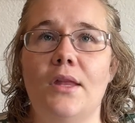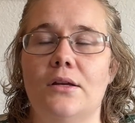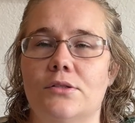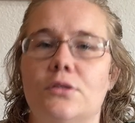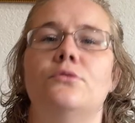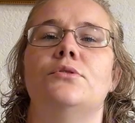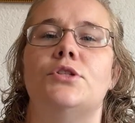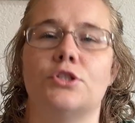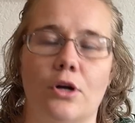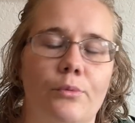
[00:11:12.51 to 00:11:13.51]
So
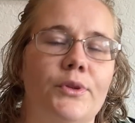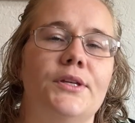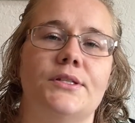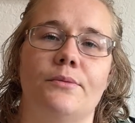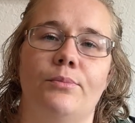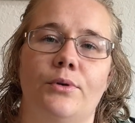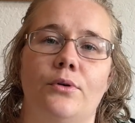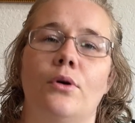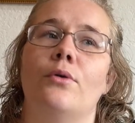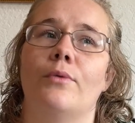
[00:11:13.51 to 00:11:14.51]
start with the
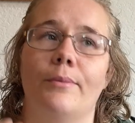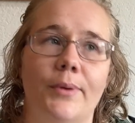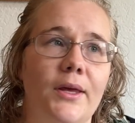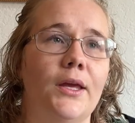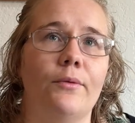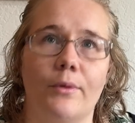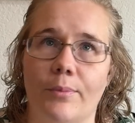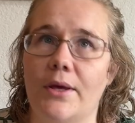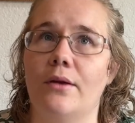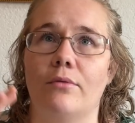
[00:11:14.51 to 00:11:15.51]
simple, repeat,
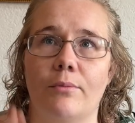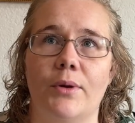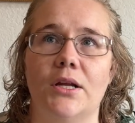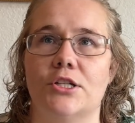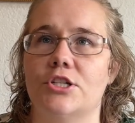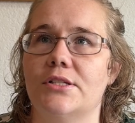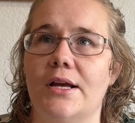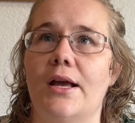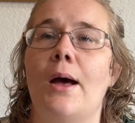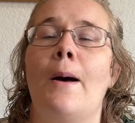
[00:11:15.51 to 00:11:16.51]
repeat, repeat. It's just
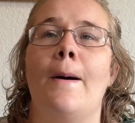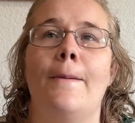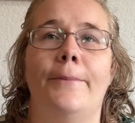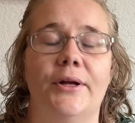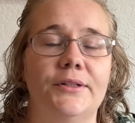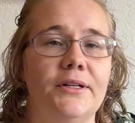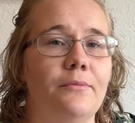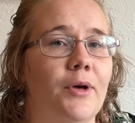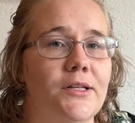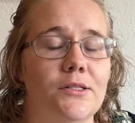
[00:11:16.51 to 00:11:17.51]
like building a
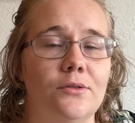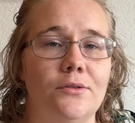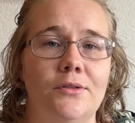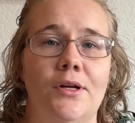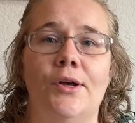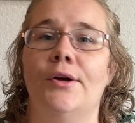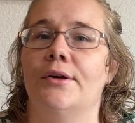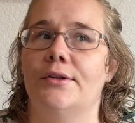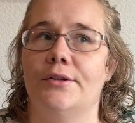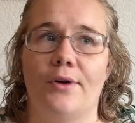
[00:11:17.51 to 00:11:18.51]
muscle.
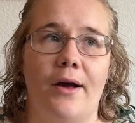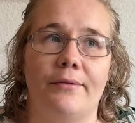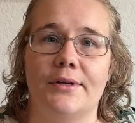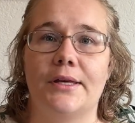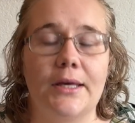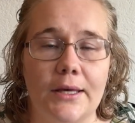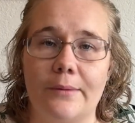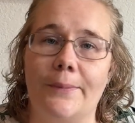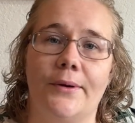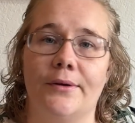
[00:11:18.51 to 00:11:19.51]
You have to
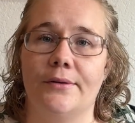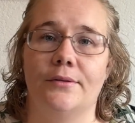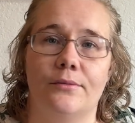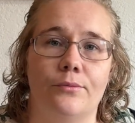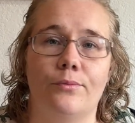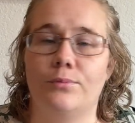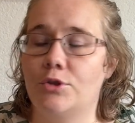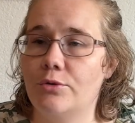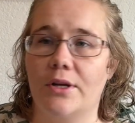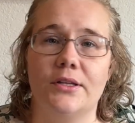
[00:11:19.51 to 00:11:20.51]
keep
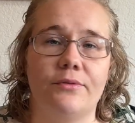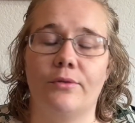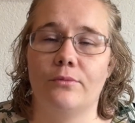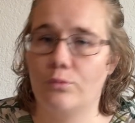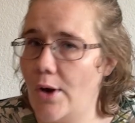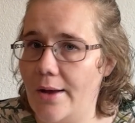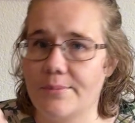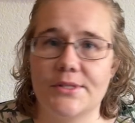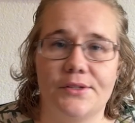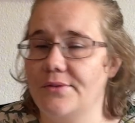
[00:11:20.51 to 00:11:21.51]
doing different reps.